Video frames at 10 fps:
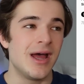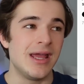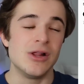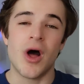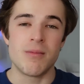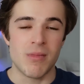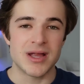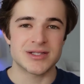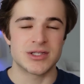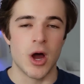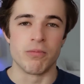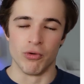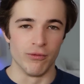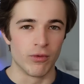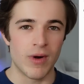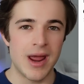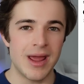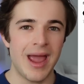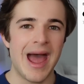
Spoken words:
Elon Musk's approval rating